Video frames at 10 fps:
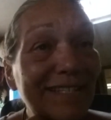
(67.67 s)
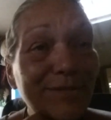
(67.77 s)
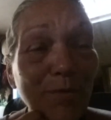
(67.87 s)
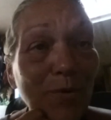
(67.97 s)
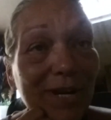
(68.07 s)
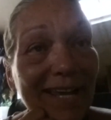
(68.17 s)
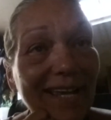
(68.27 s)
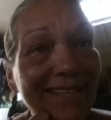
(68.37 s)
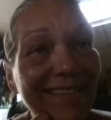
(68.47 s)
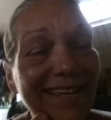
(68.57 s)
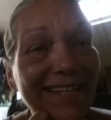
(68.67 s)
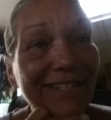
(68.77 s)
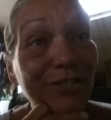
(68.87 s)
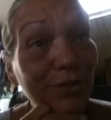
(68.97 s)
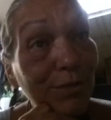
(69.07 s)
this morning
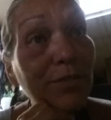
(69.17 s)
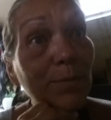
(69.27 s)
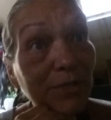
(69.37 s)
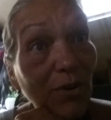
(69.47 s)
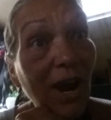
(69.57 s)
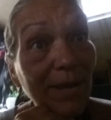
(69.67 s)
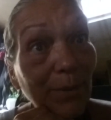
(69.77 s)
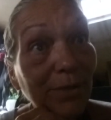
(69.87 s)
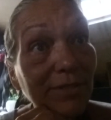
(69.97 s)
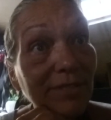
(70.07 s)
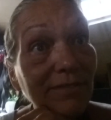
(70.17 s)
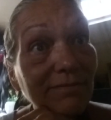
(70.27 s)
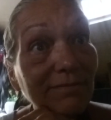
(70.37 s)
that two subscribers